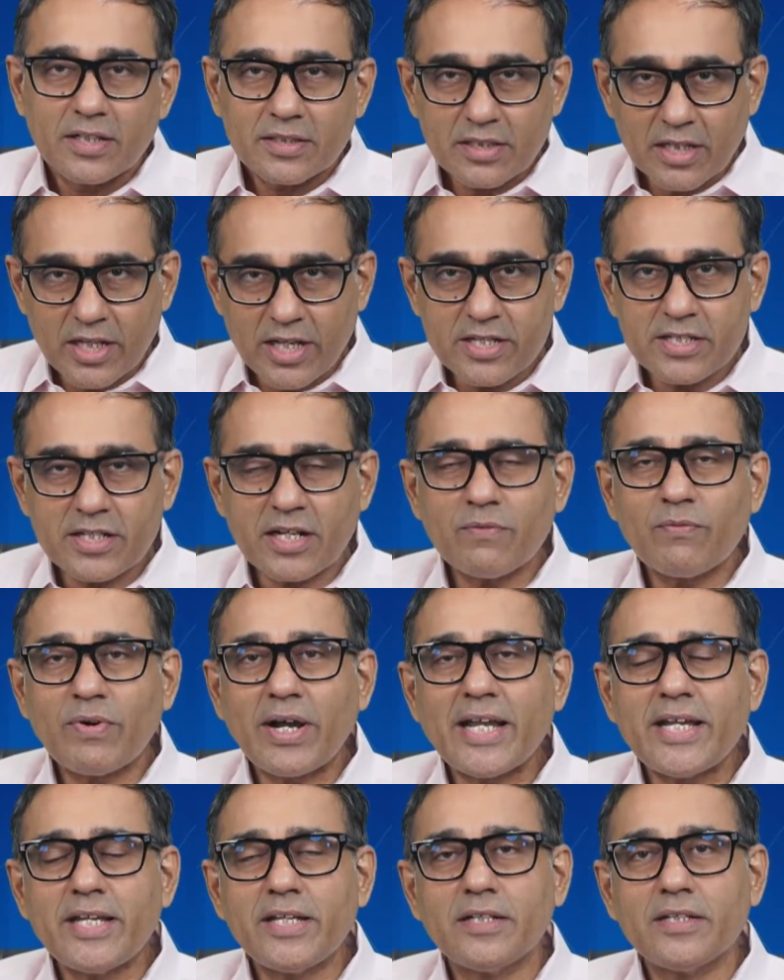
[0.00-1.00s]
The reason
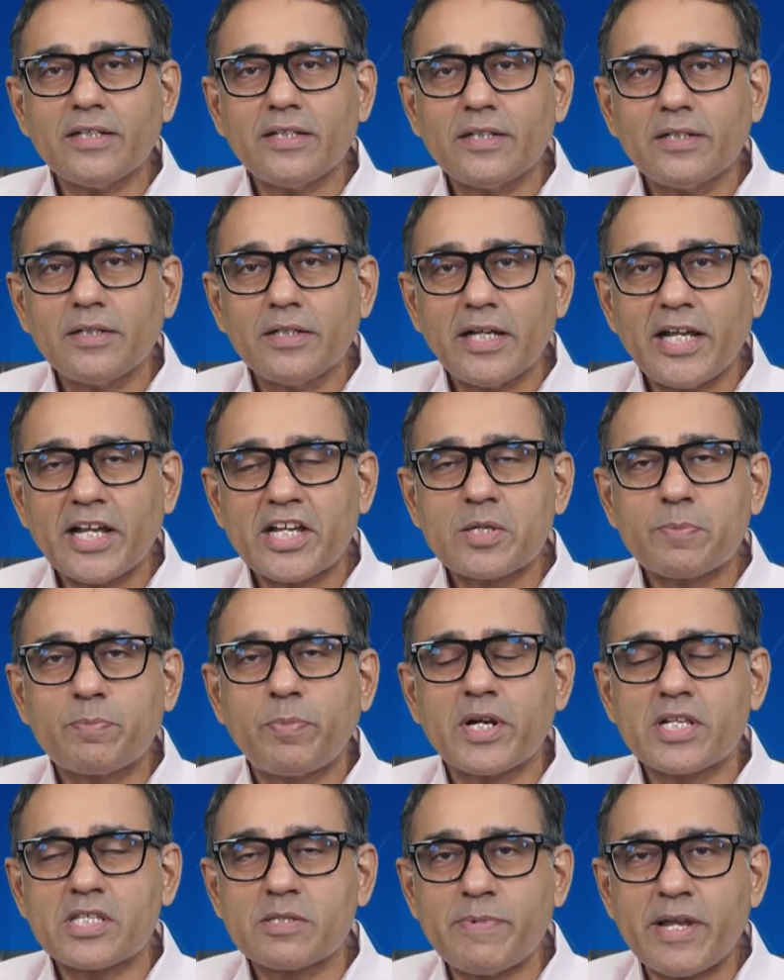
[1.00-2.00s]
why
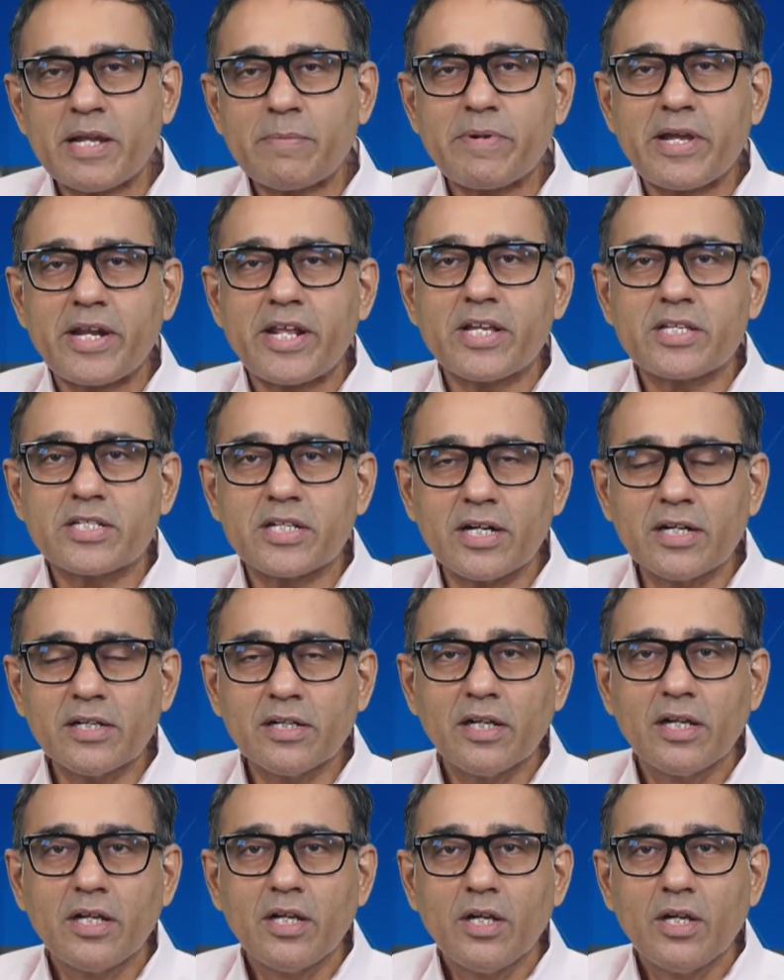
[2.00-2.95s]
experts make prediction